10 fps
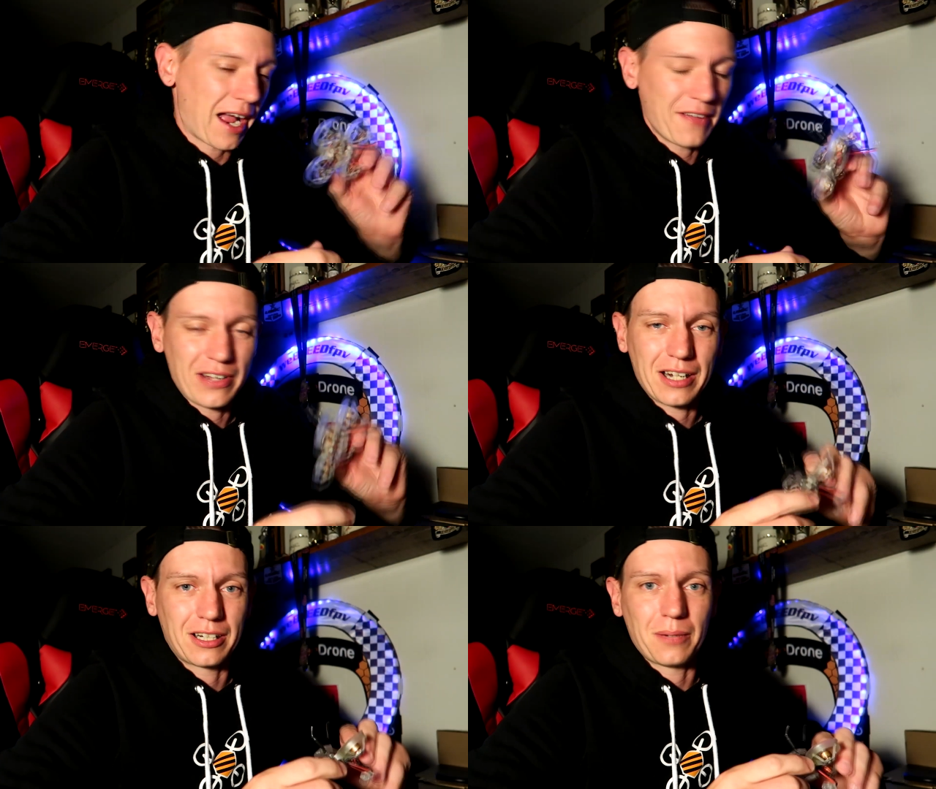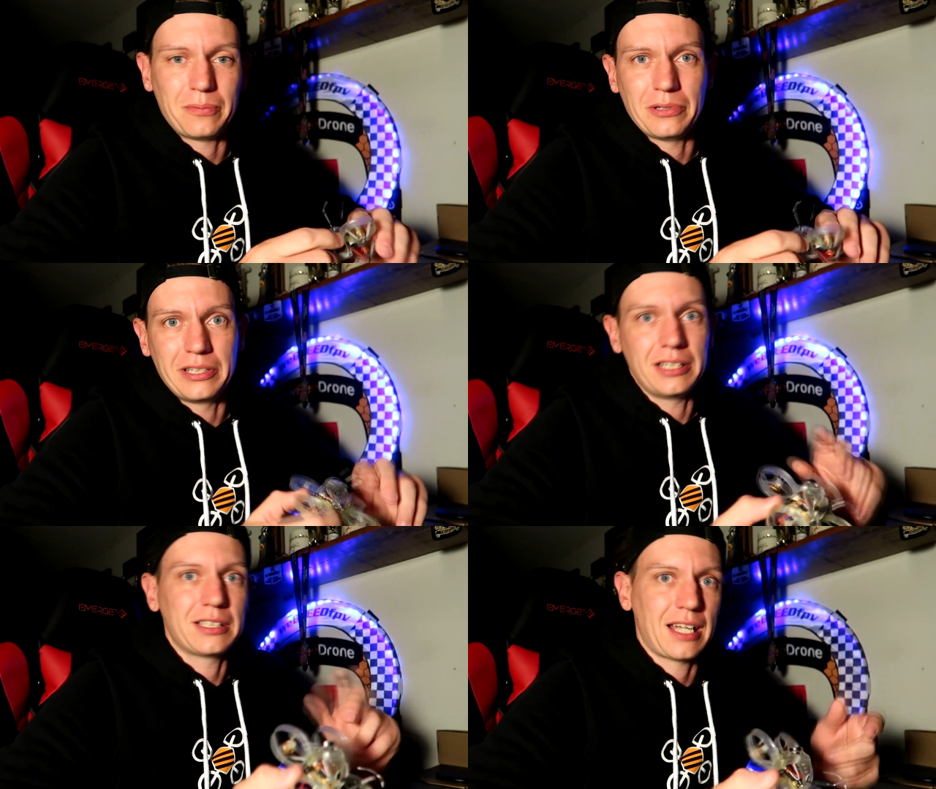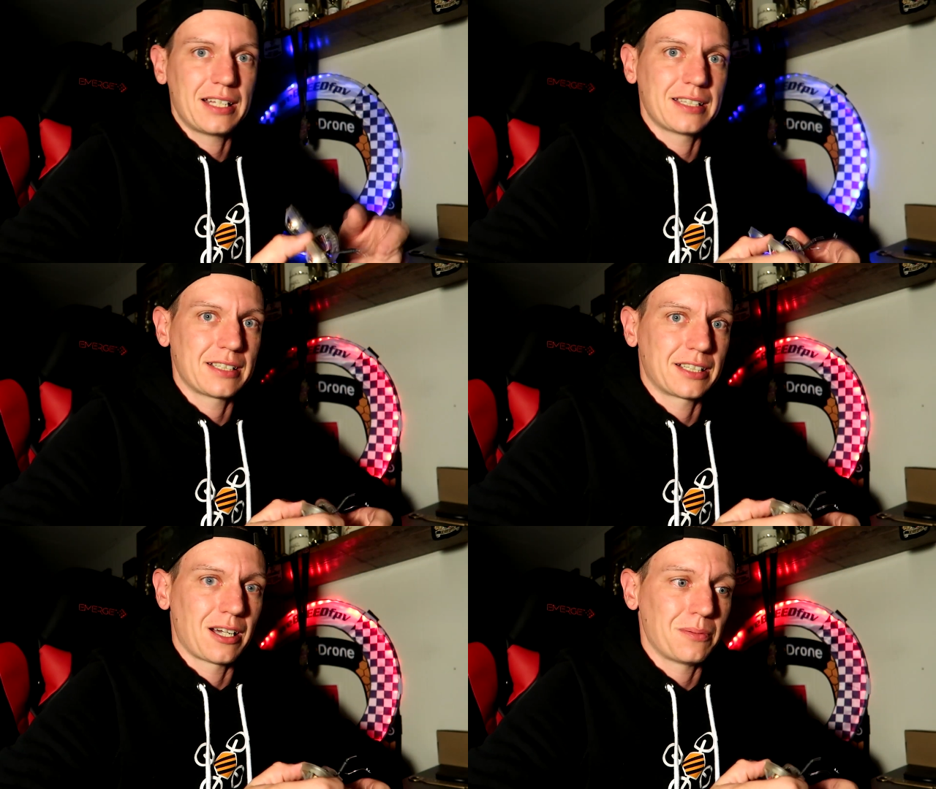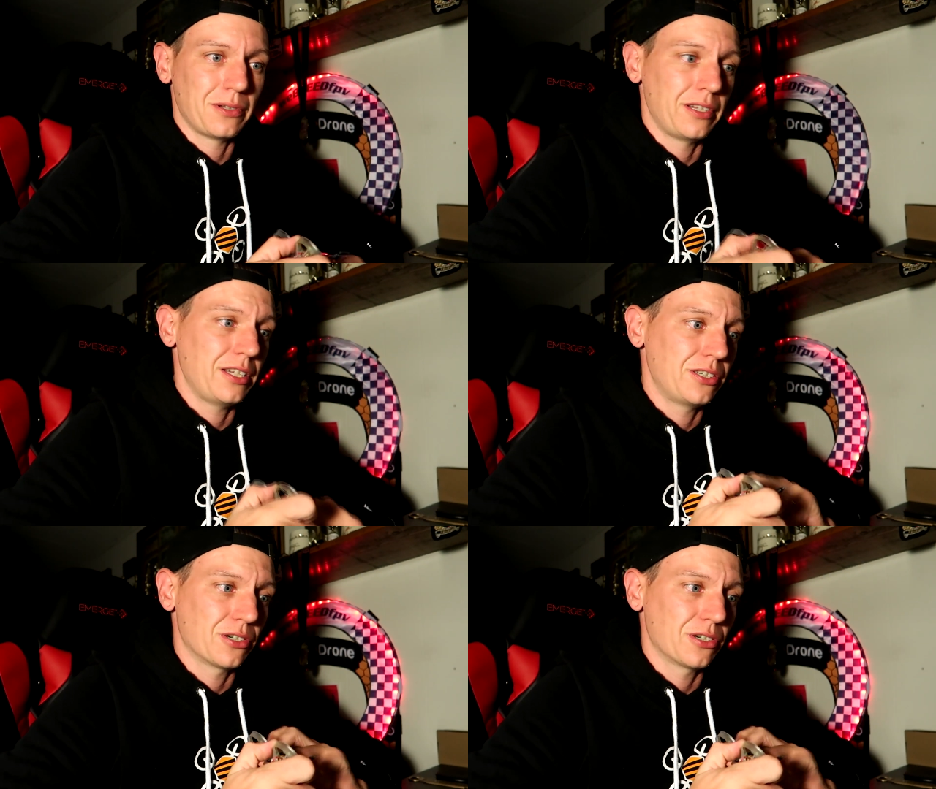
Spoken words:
I've got a couple of these. Heads has a couple of these.